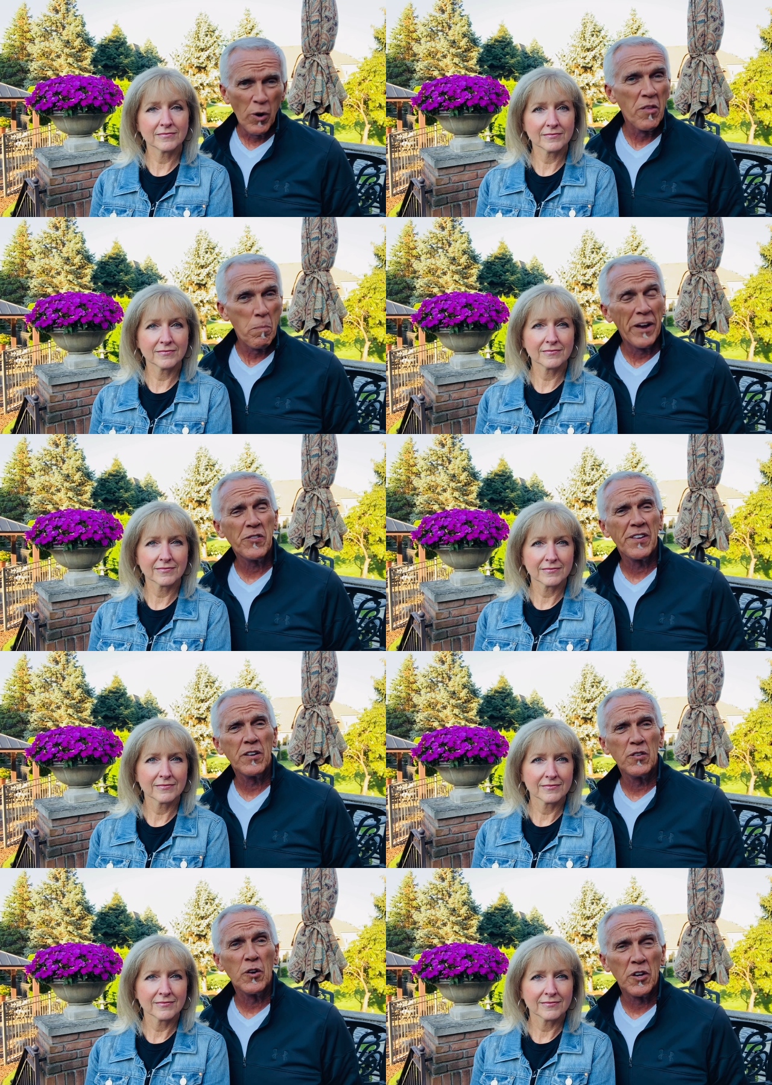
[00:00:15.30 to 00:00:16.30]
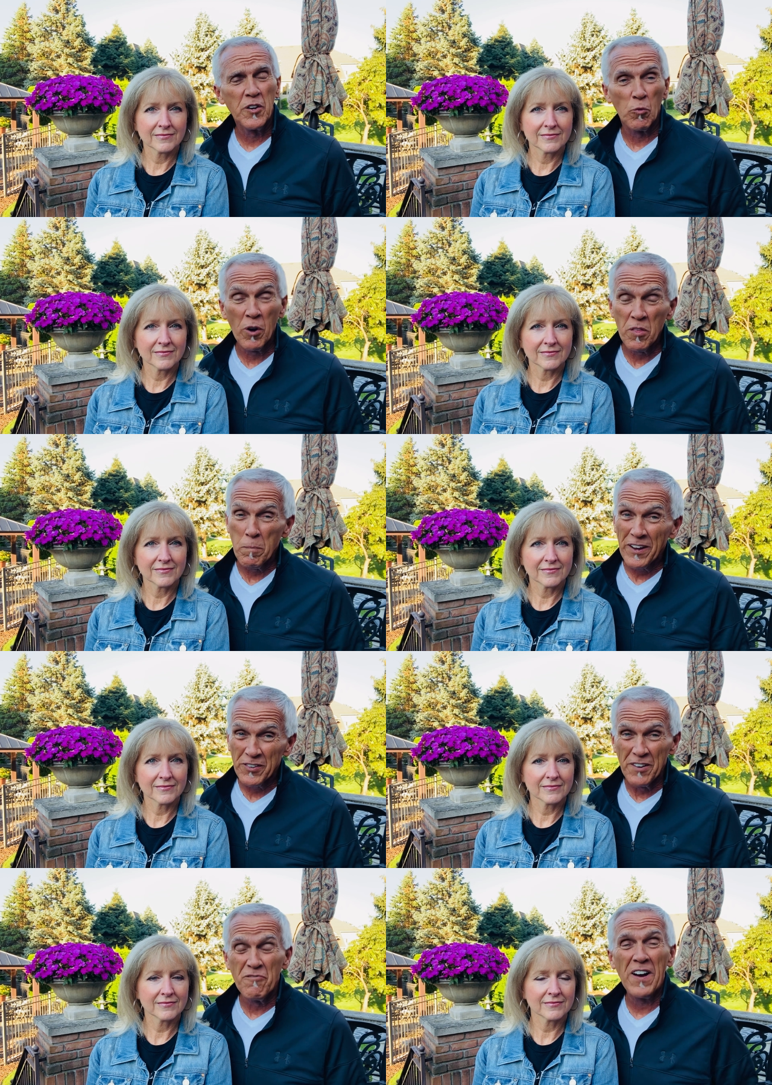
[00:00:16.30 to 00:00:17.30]
Speaker 1: one of the best things you can do, one of the best
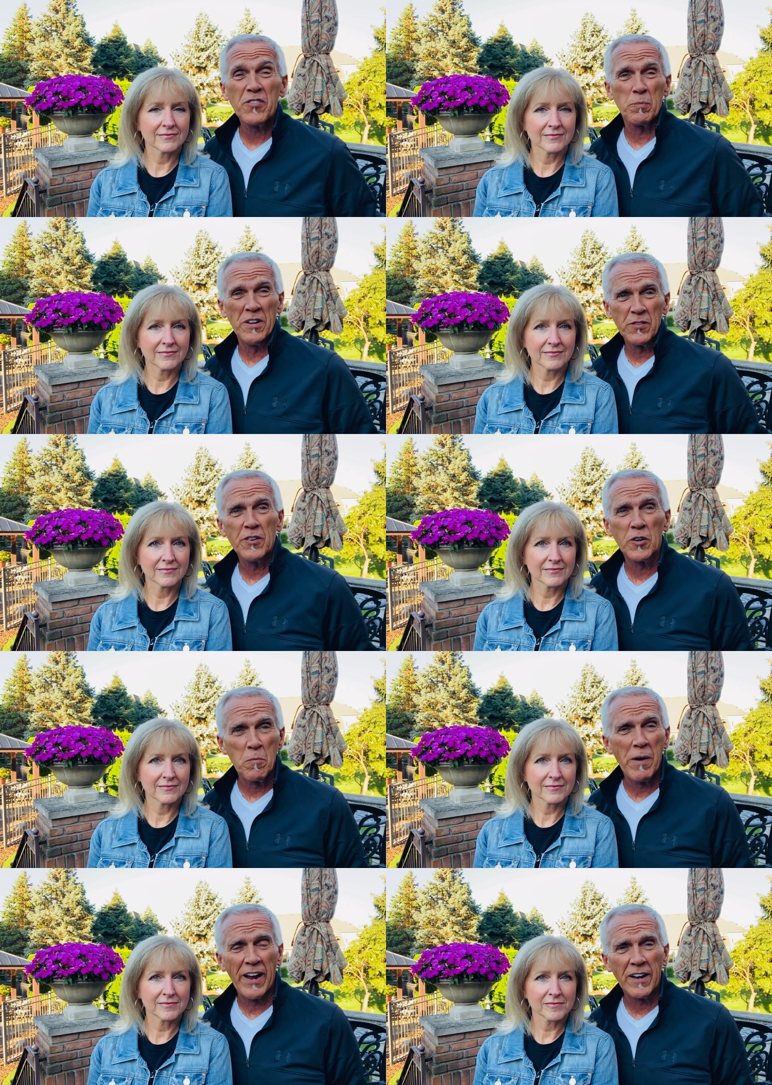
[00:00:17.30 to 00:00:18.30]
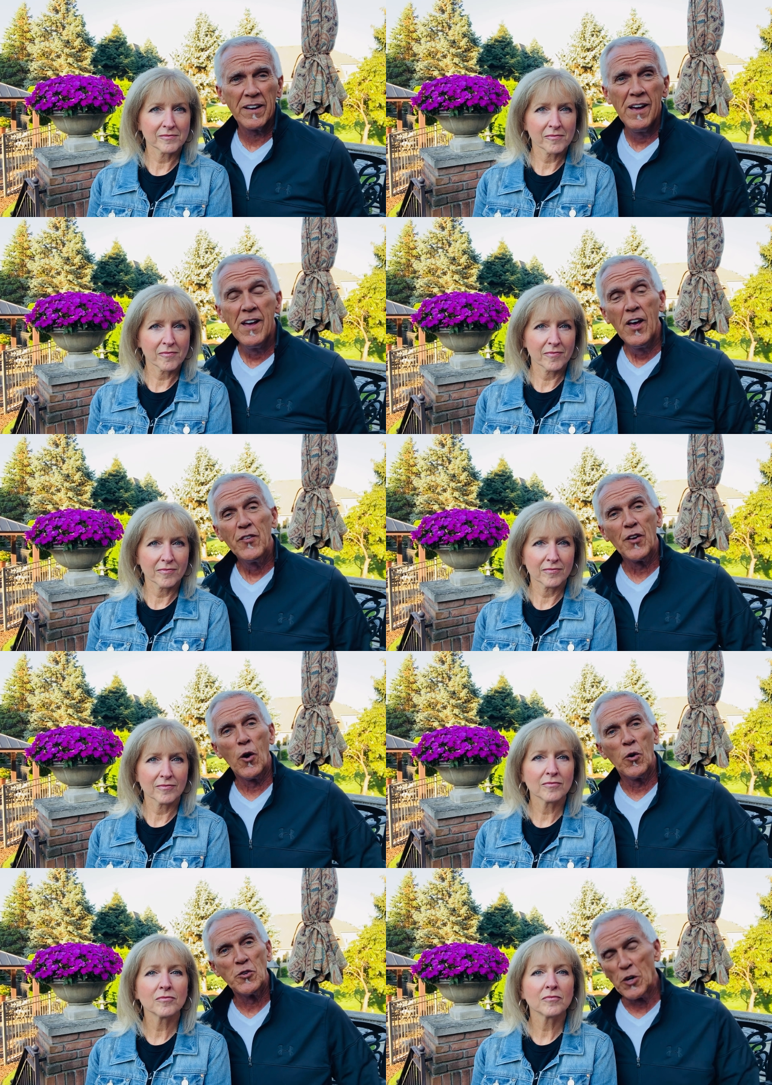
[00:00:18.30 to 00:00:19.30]
investments you can make.
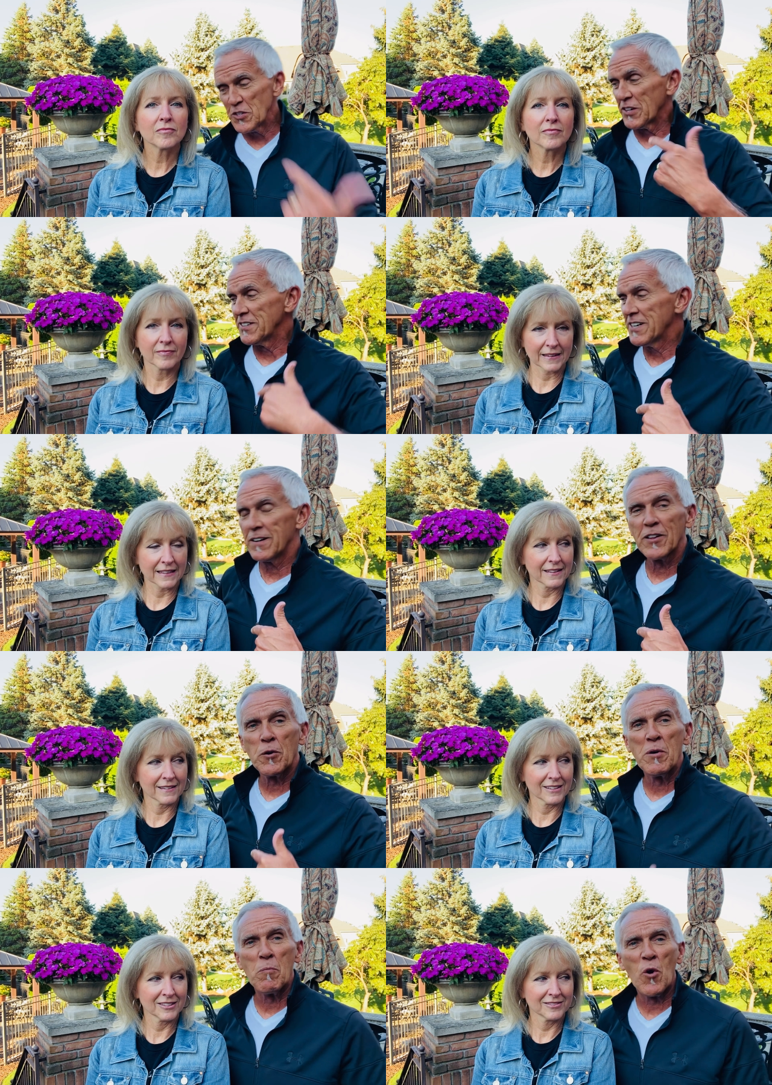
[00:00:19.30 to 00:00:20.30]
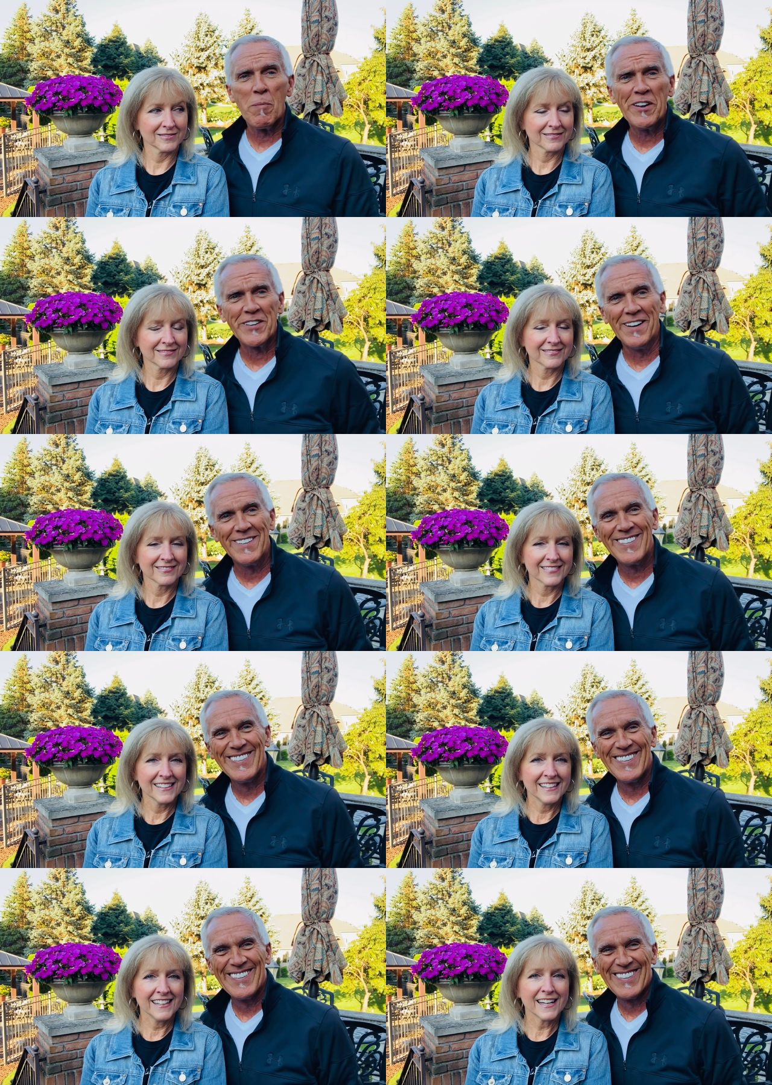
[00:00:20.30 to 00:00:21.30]
So Joy's going to tell you a little bit more about that.
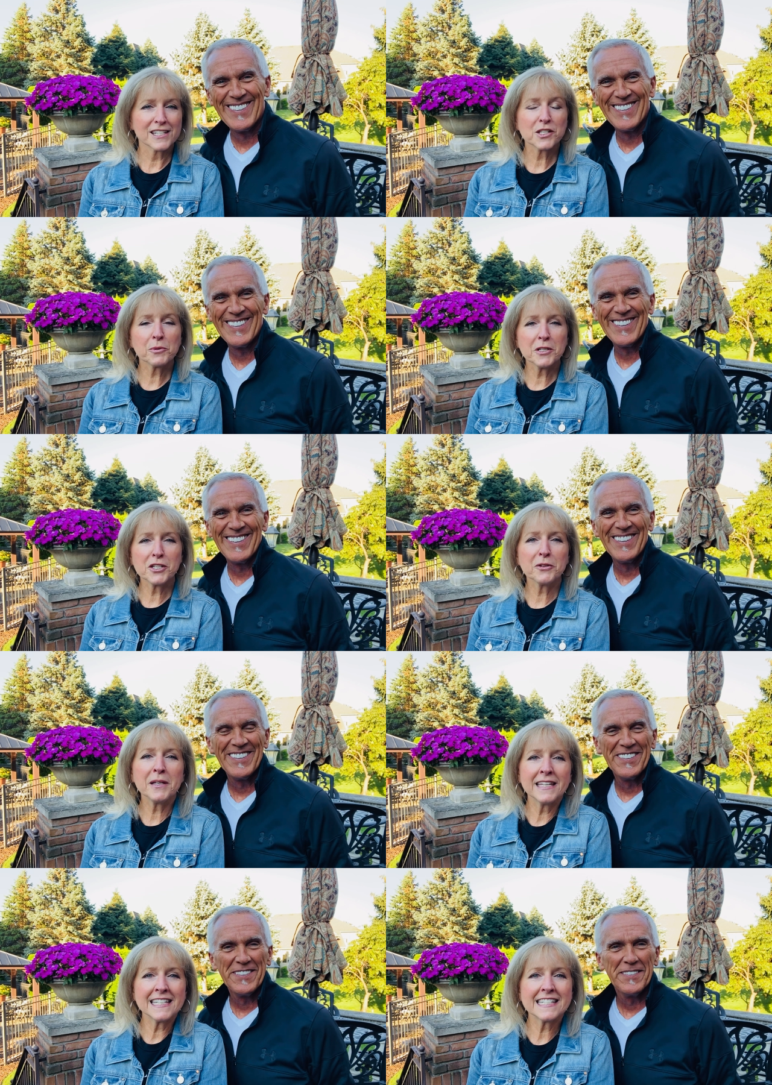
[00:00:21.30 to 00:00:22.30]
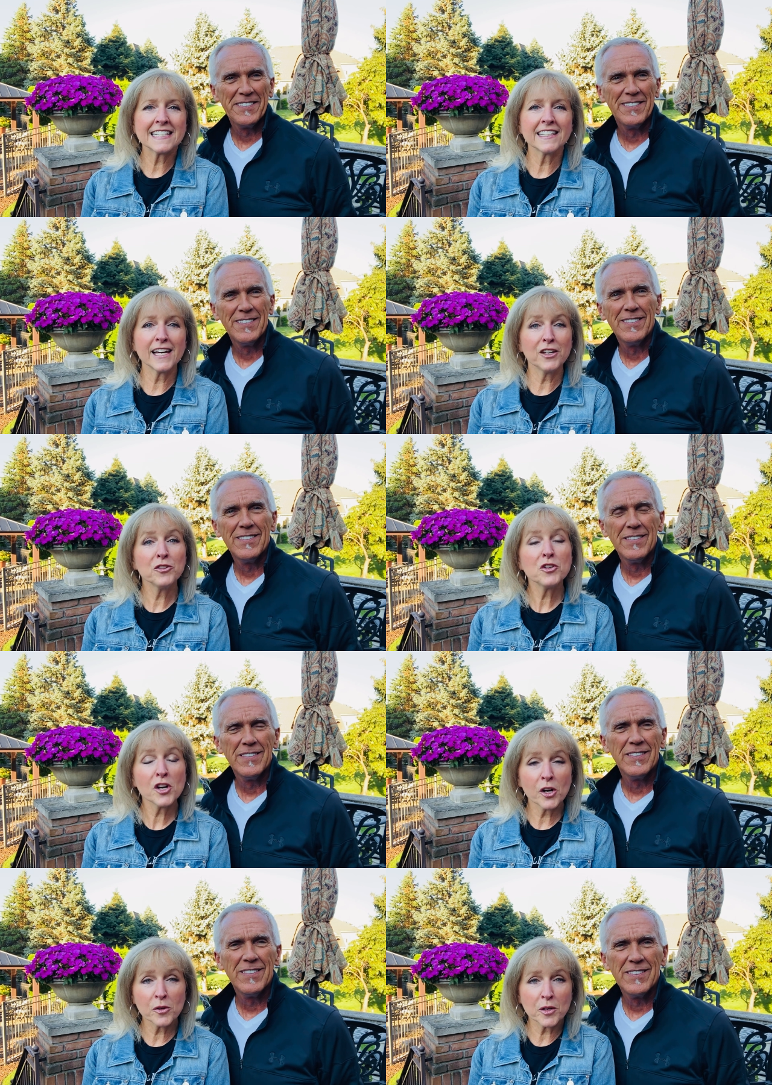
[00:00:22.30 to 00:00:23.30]
Speaker 2: Yeah, so we're doing this to let you
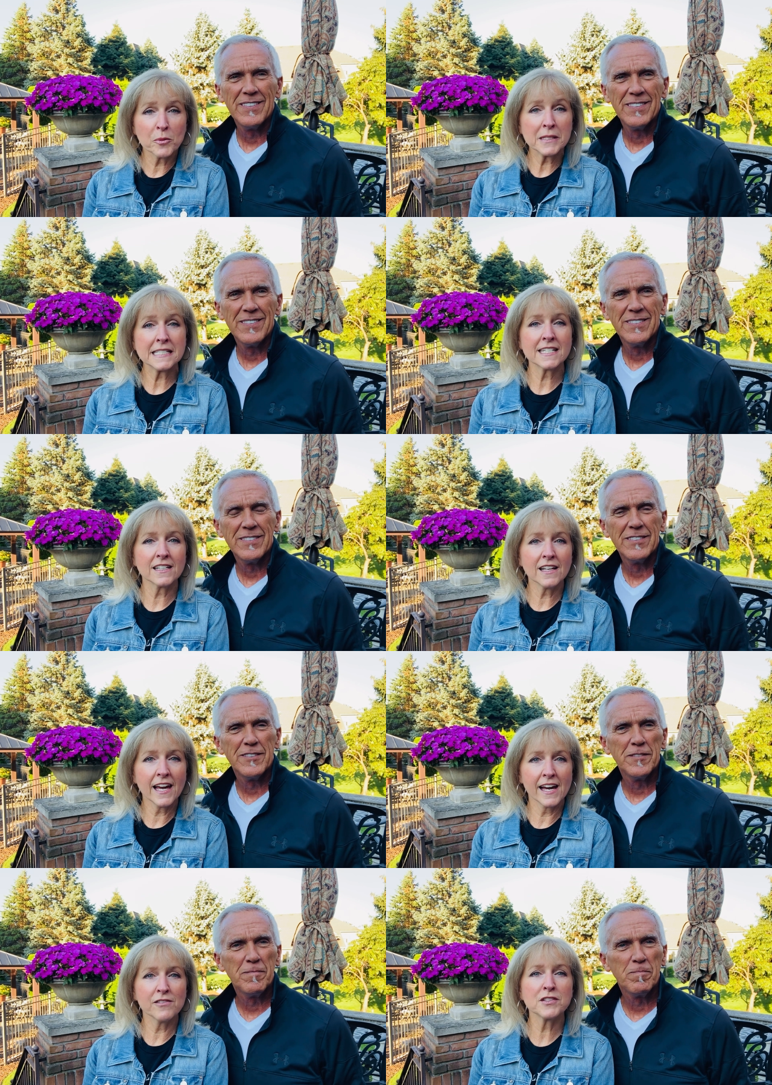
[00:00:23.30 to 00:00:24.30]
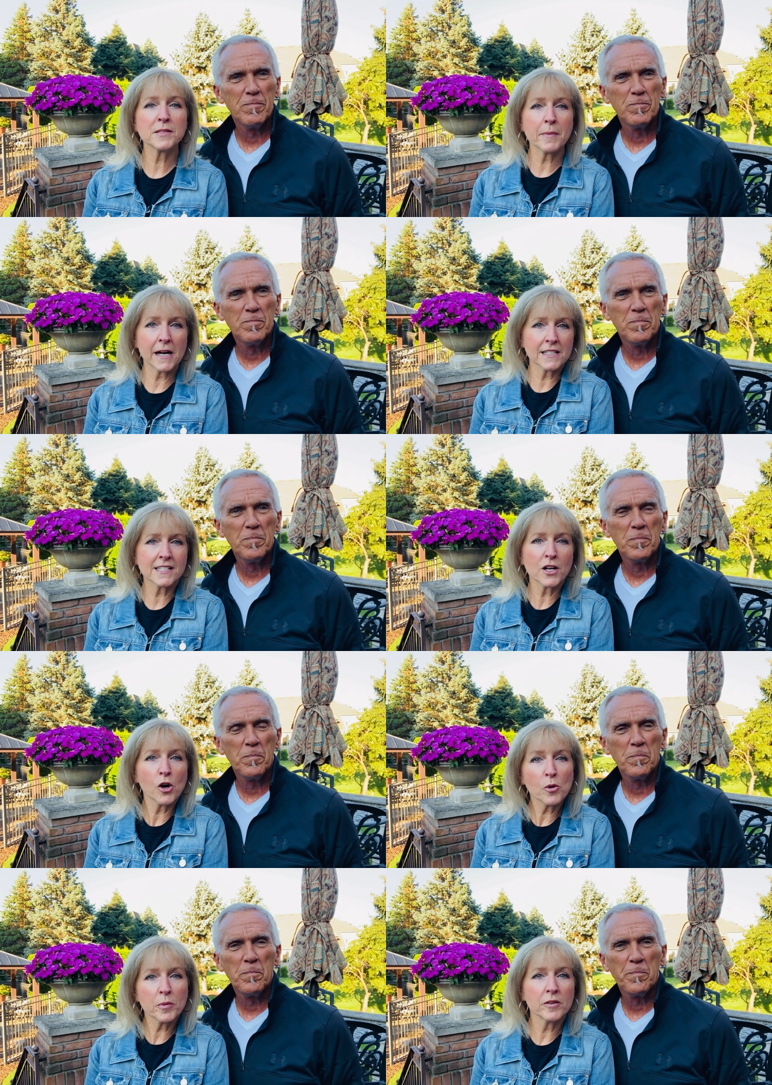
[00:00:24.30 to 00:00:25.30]
know that we still have spots
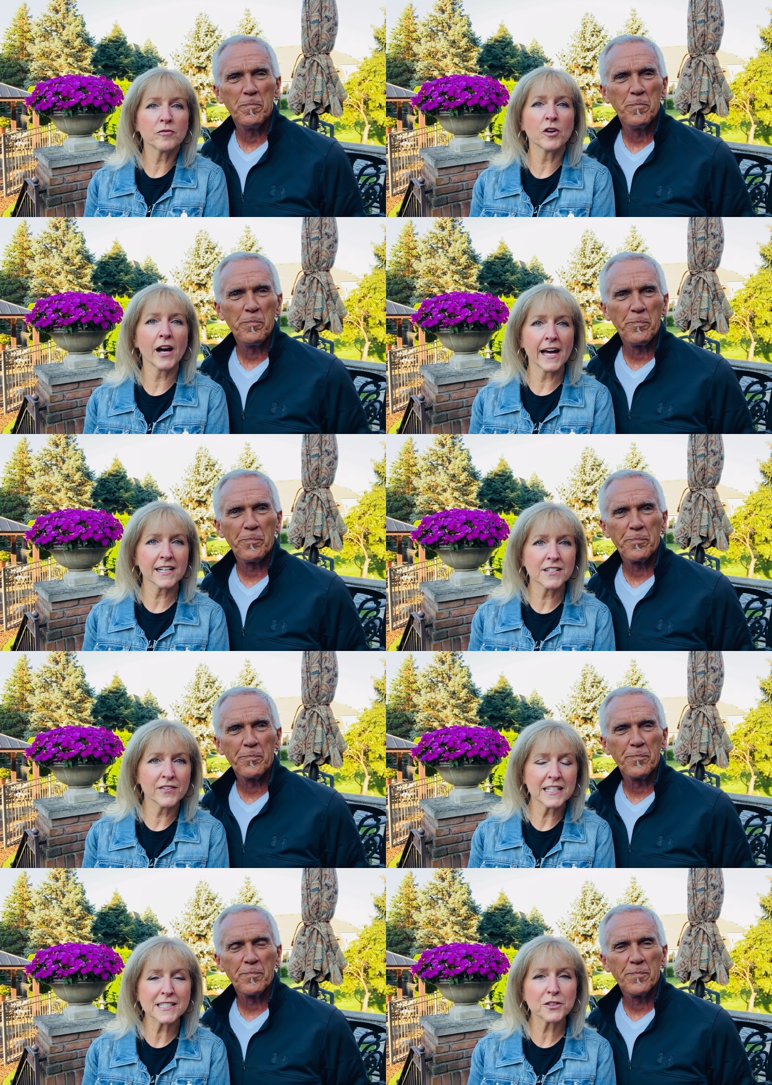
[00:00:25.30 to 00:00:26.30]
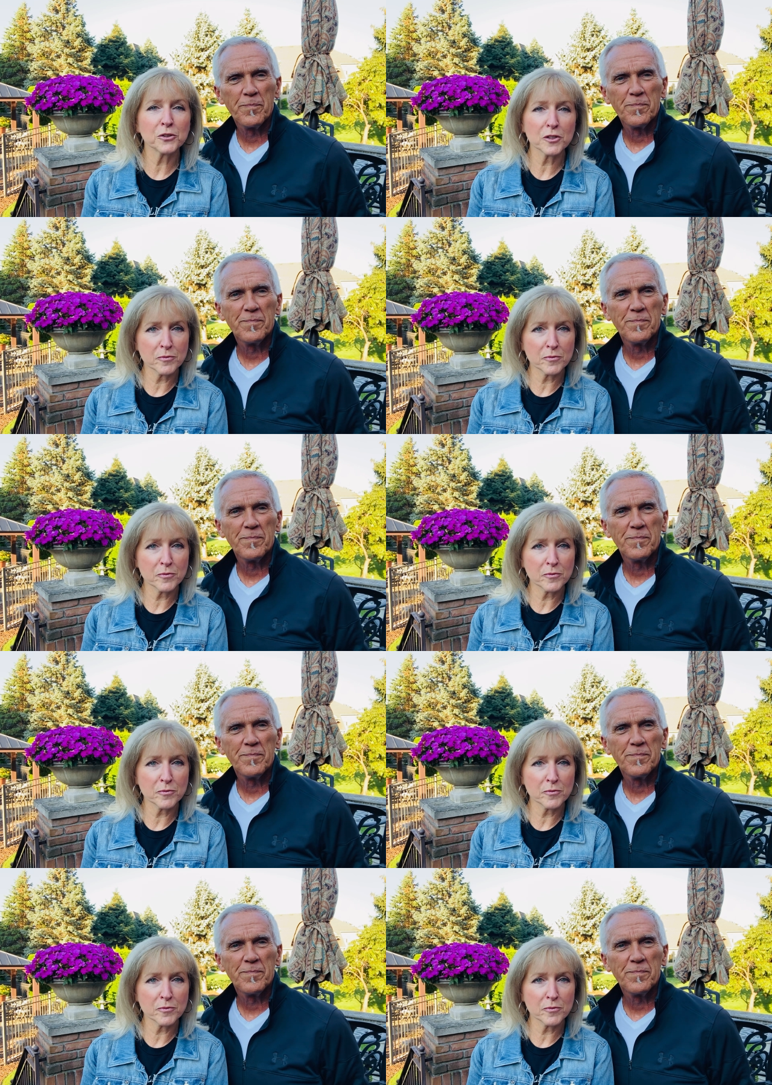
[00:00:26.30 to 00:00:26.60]
open for Activate School of